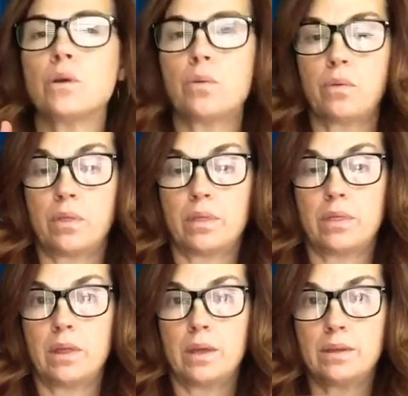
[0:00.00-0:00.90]

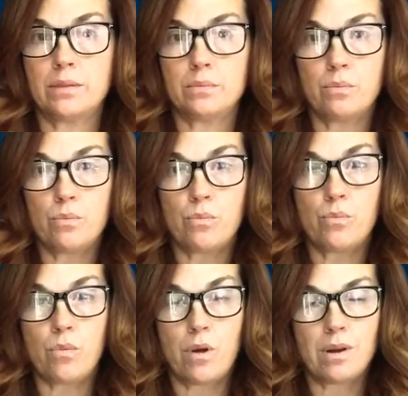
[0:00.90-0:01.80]
All
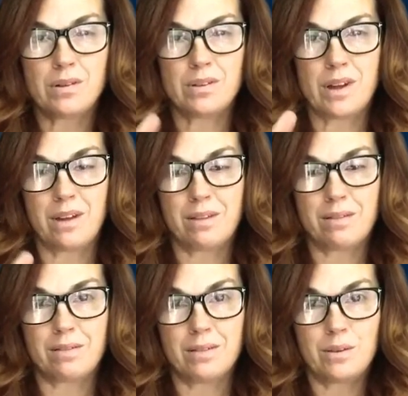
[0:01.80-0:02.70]
I have done
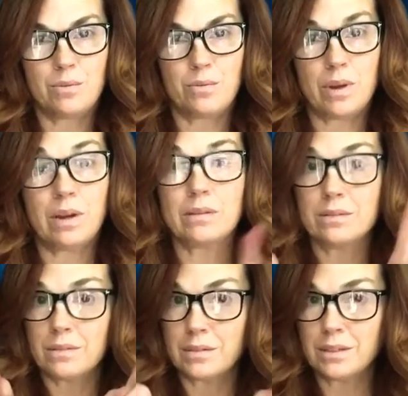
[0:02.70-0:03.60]
so far is
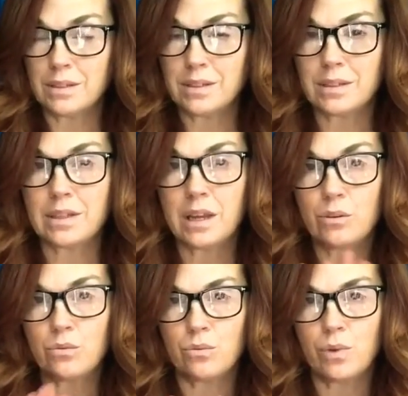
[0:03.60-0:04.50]
pull some
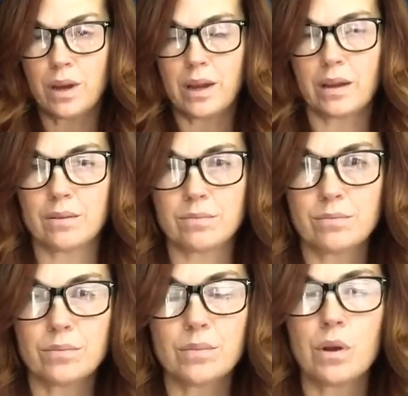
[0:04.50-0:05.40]
materials
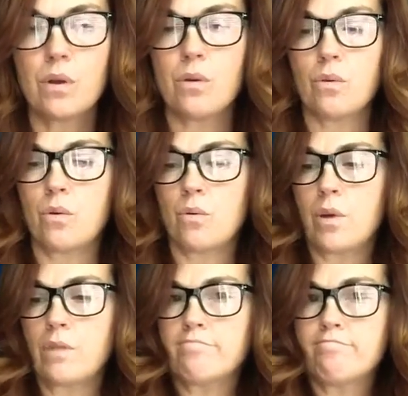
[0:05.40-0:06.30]
from around my
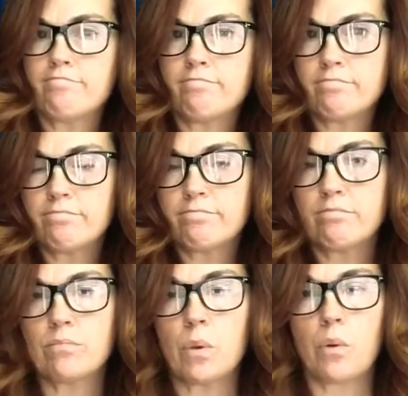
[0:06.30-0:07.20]
house that I might be
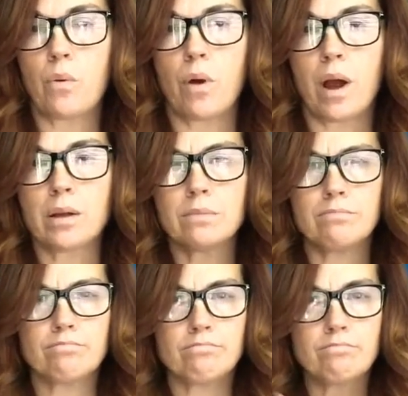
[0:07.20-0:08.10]
using on it.
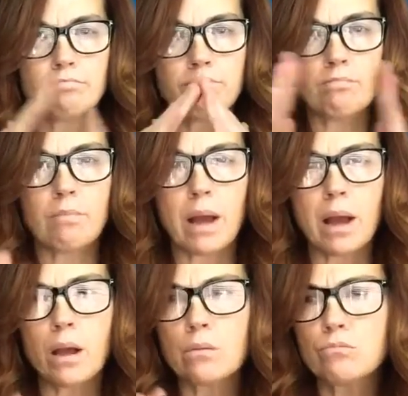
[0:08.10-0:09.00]

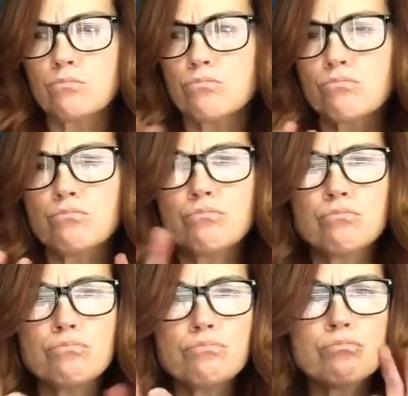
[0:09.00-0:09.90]
So